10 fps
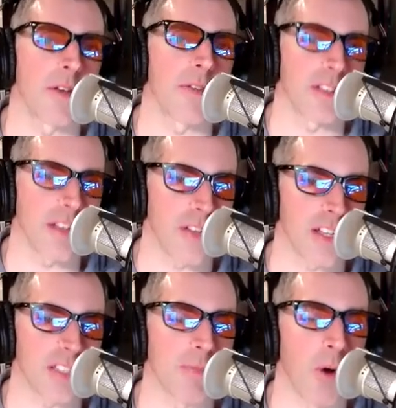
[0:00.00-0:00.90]
thing I
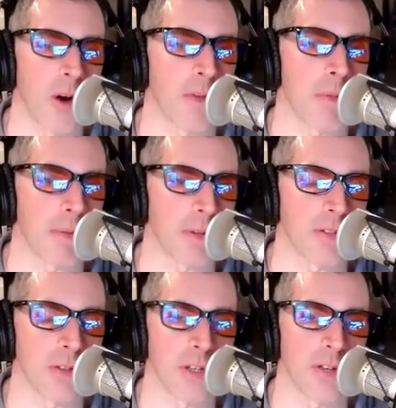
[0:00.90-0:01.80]
think it's important for people to
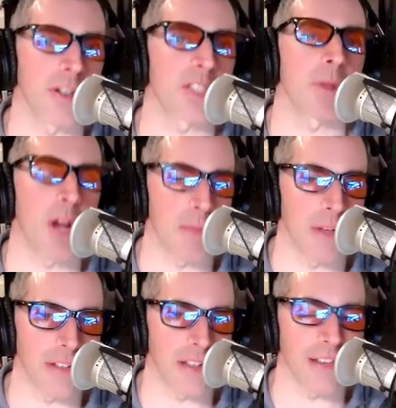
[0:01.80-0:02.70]
do. Yeah. You're
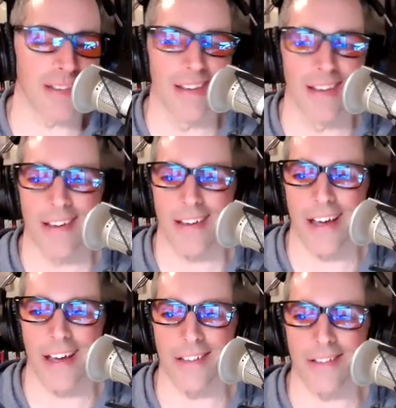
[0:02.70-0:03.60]
experimenting. Yeah.
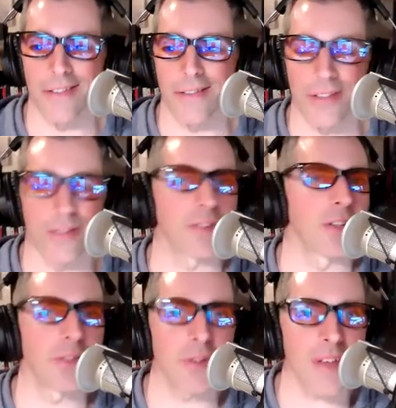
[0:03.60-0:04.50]
And well, do you
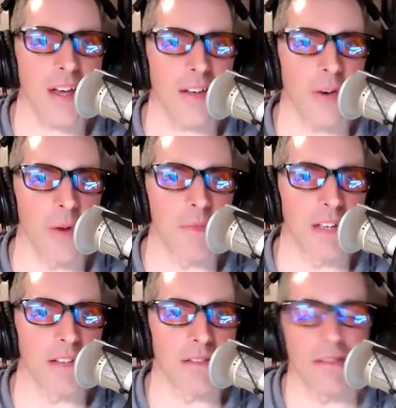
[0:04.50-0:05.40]
still um, do that? Or I
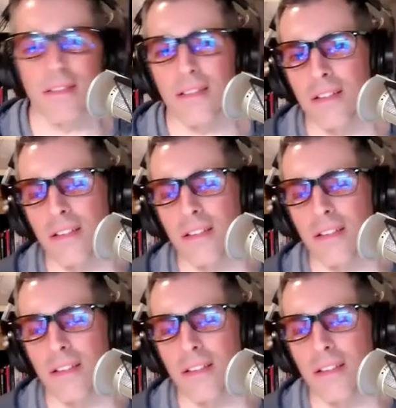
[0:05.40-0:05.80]
mean, let's, it's a